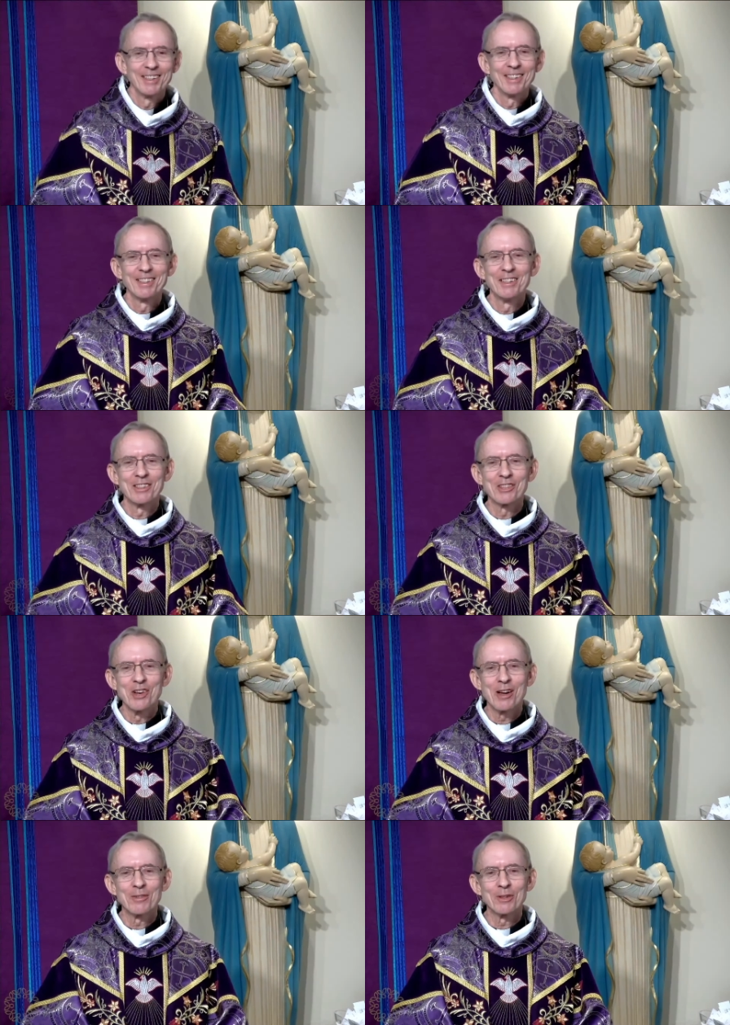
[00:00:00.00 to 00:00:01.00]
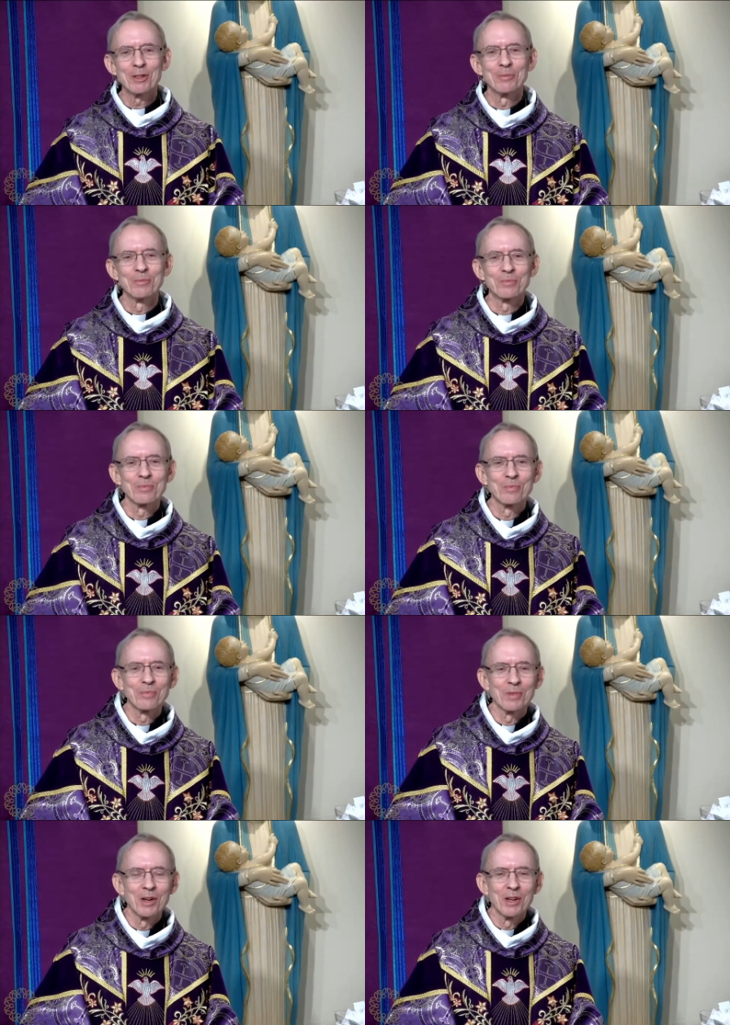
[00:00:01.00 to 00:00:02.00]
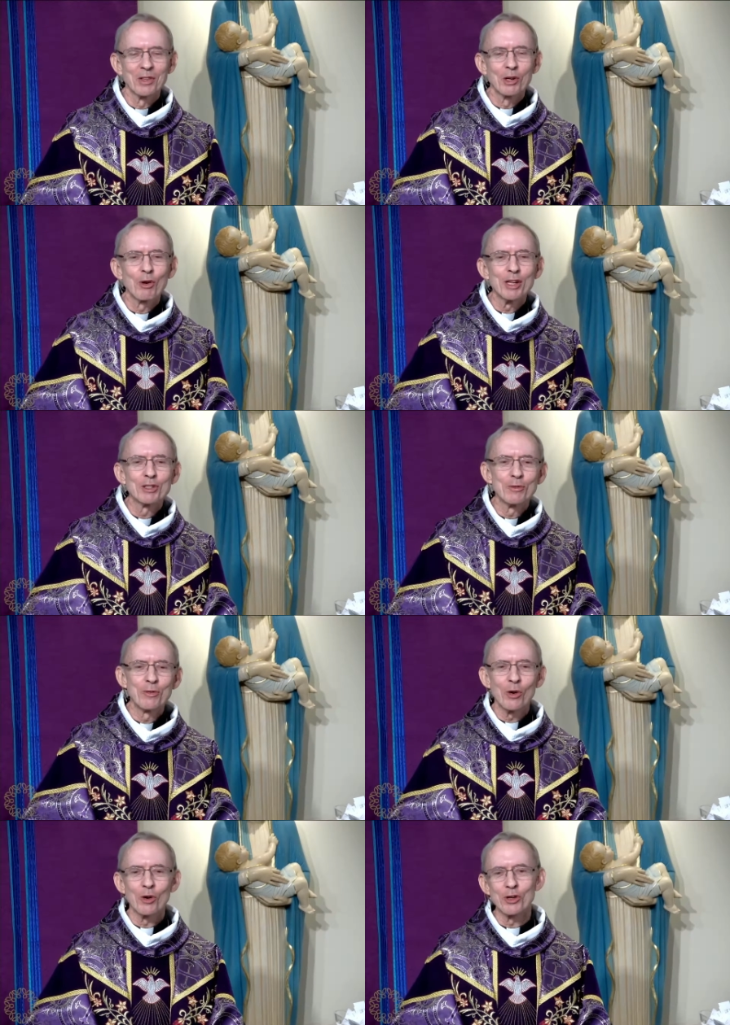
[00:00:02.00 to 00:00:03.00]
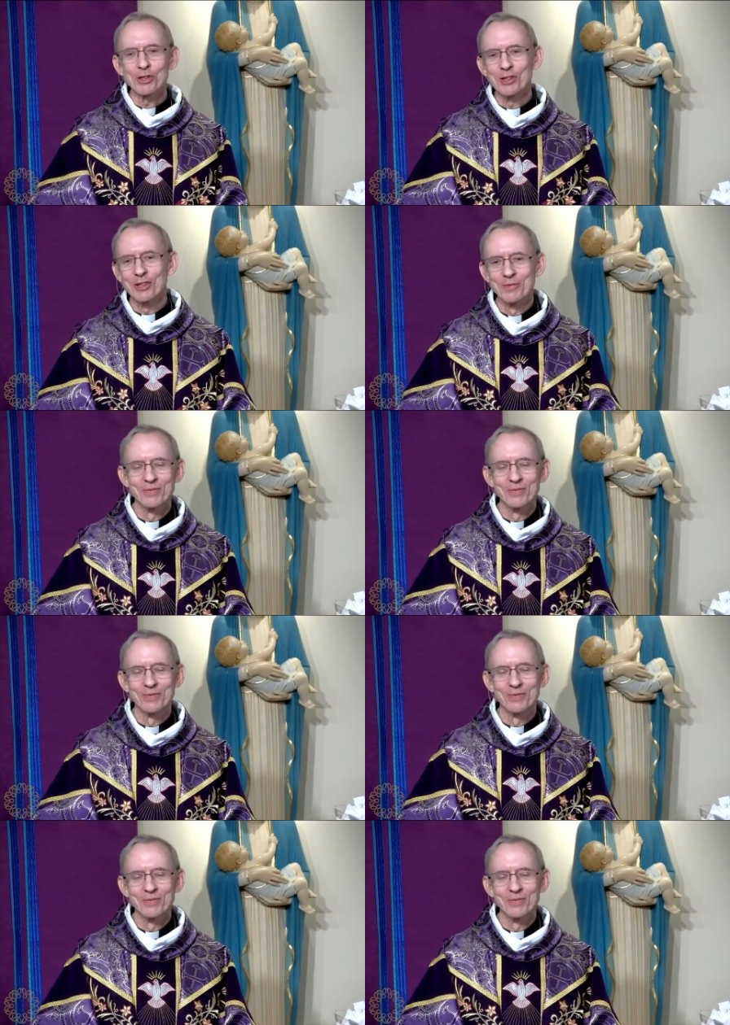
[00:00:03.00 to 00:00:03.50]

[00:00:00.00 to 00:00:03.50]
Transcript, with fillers: in his novel, The Great Divorce,